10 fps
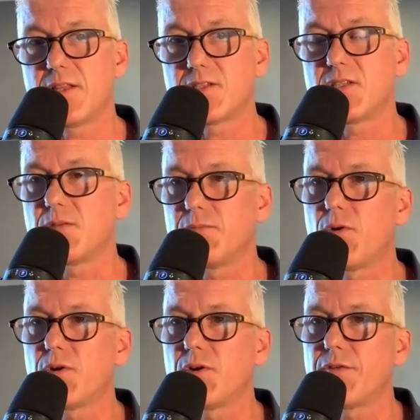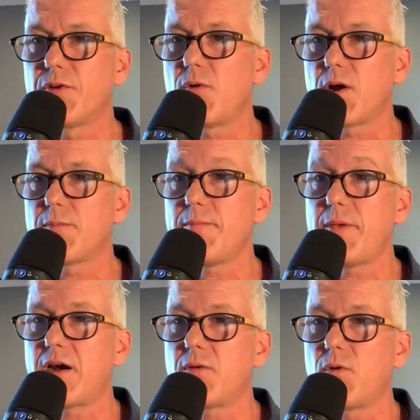this is important if we want to be
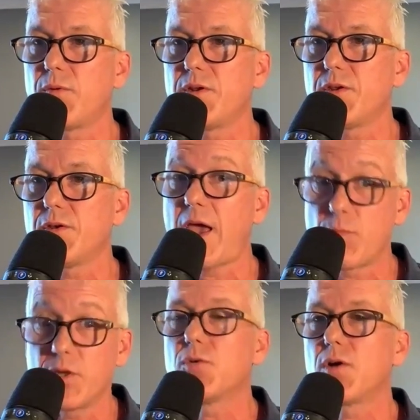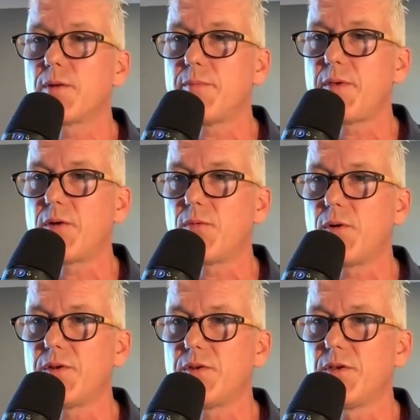better at what we do, and we do want to be better at
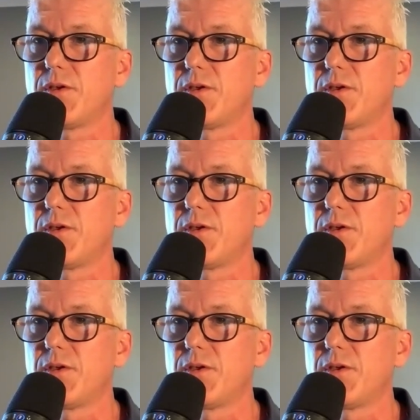what we do.